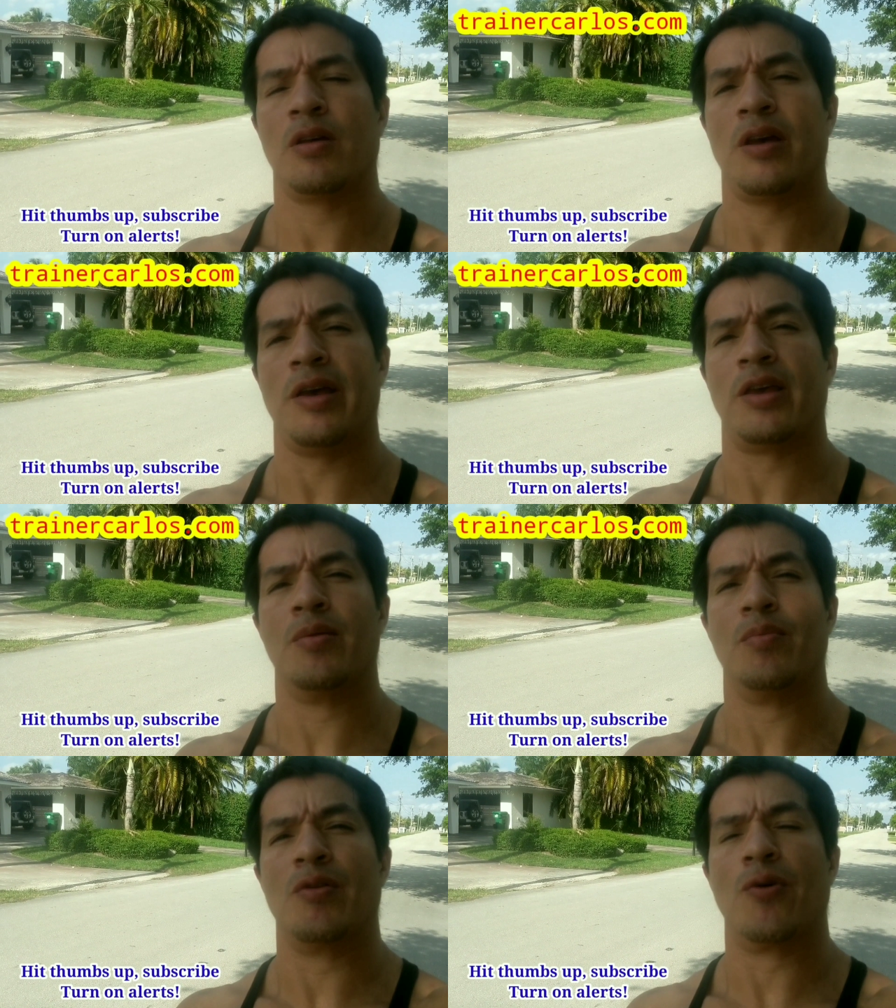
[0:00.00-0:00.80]
Hey,
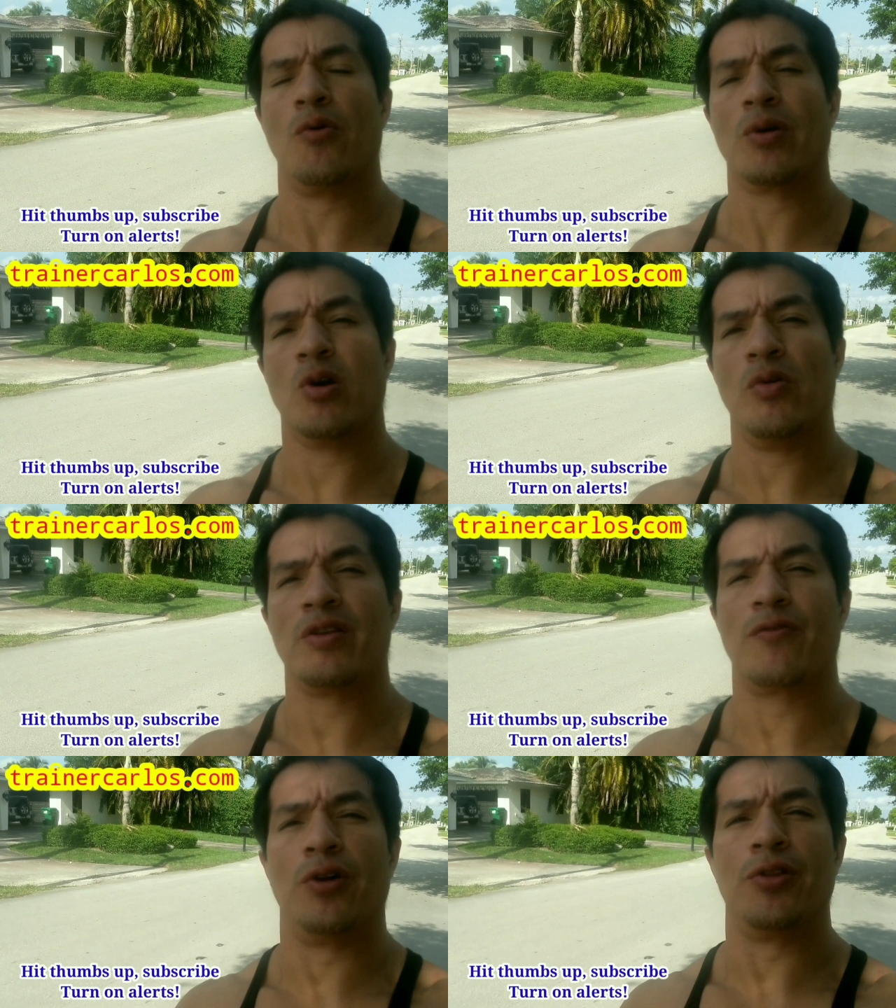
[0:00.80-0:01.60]
before we go
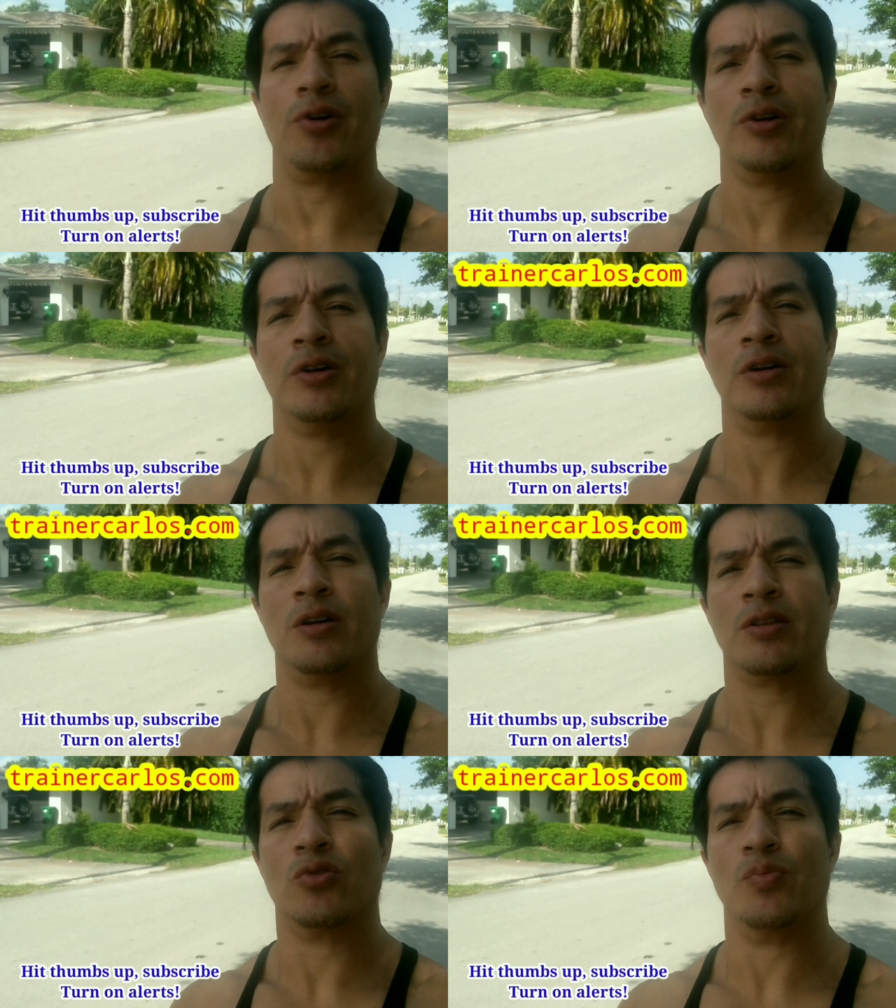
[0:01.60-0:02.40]
any further,
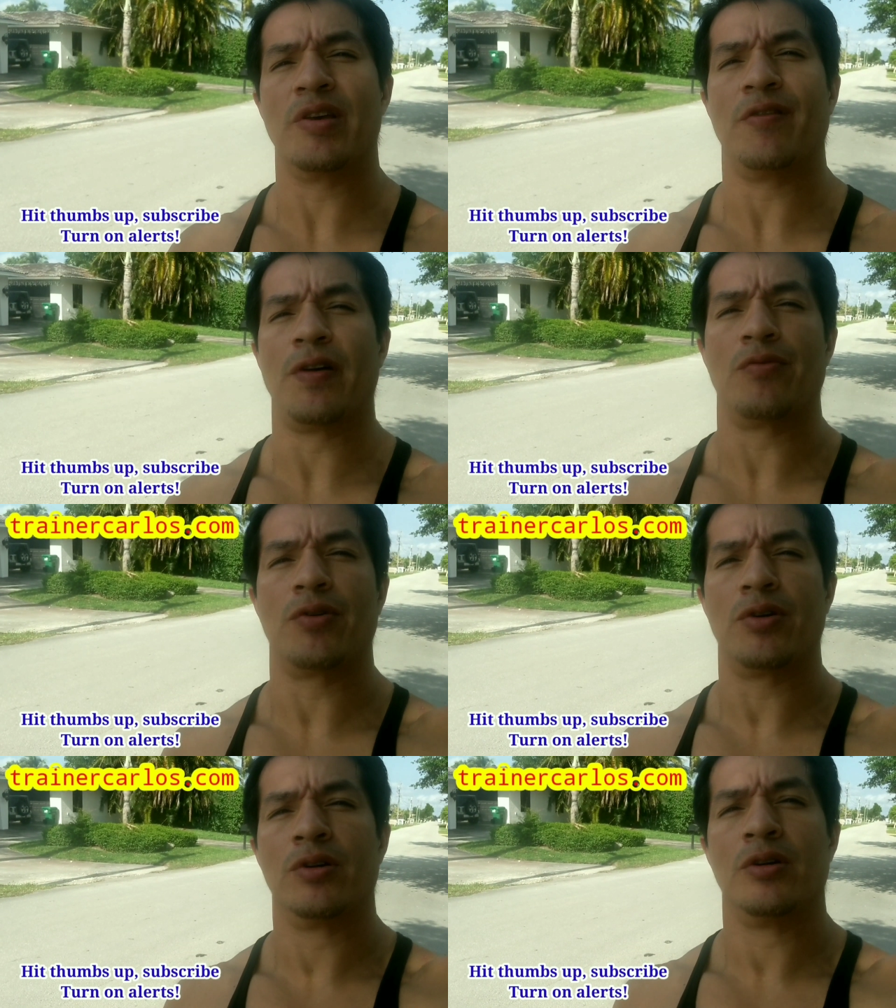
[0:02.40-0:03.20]
do me a favor.